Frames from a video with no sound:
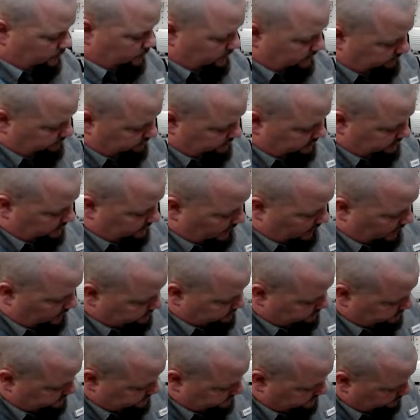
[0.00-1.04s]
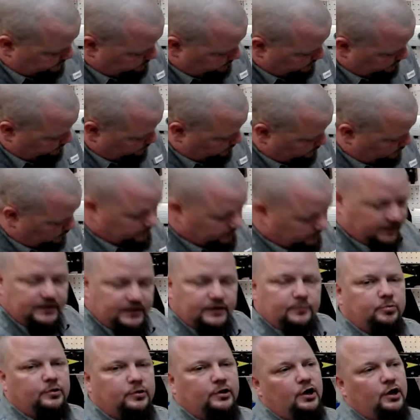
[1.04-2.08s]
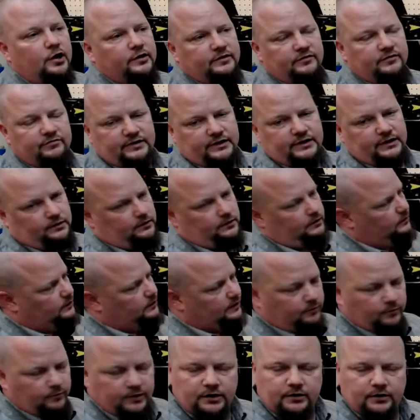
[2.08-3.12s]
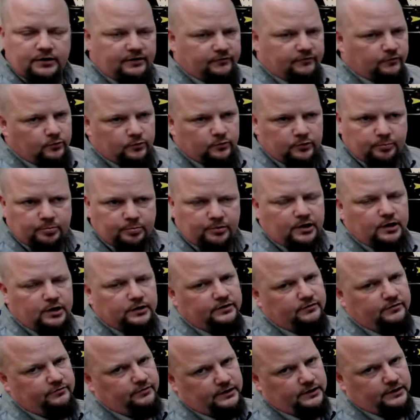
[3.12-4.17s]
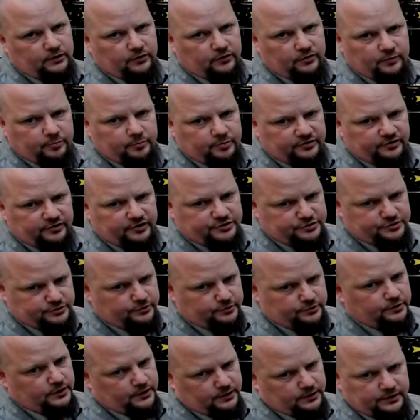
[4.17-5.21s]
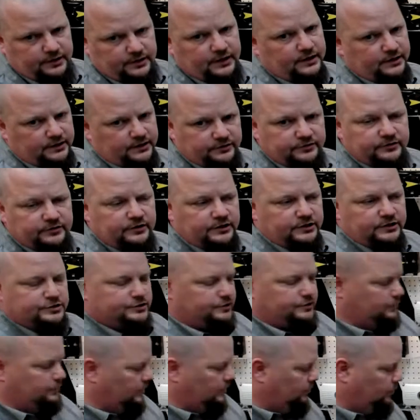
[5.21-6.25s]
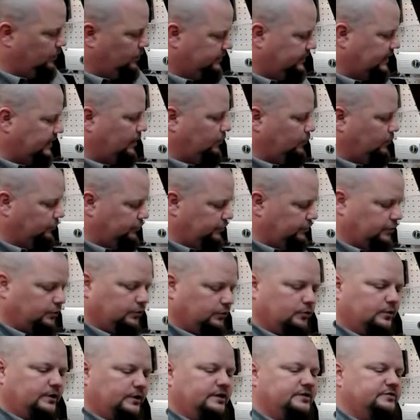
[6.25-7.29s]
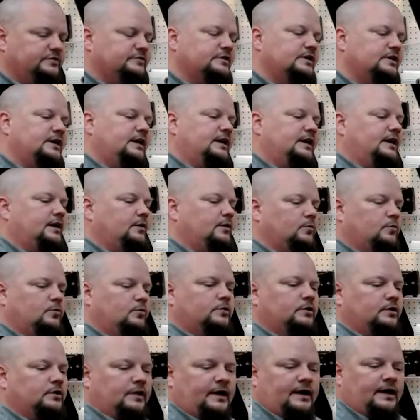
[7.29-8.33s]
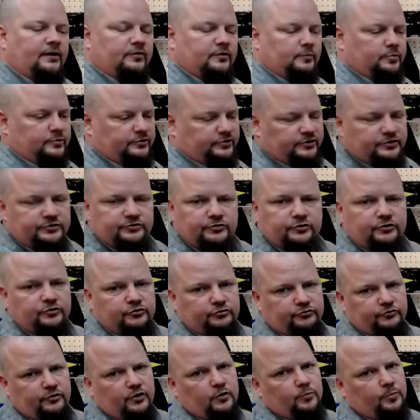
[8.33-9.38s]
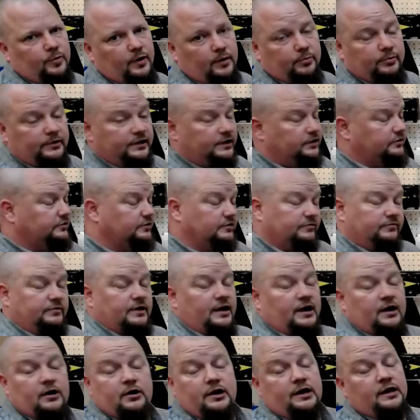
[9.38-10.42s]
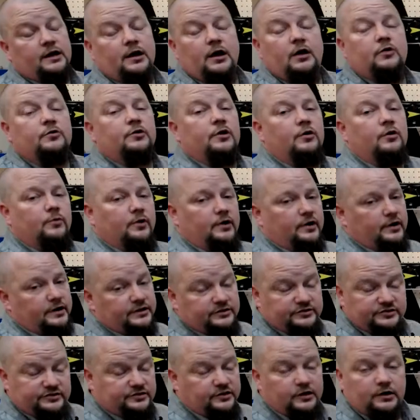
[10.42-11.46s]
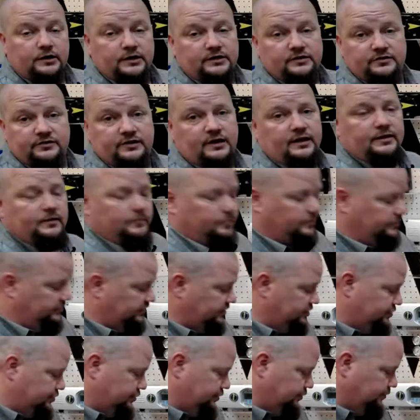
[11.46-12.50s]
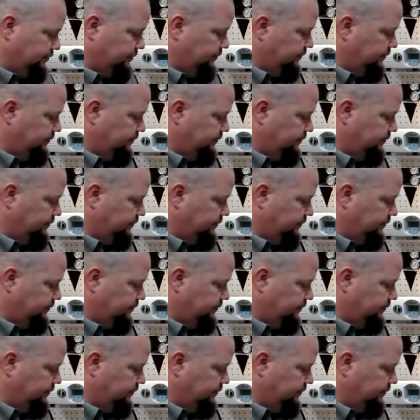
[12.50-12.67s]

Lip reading: We've actually seen people come in and plug the vent. We don't ever want to plug the vent on the positioner. That is an issue, and what that will do is it won't allow the positioner to stroke properly because the air can go nowhere. It's stuck inside the positioner.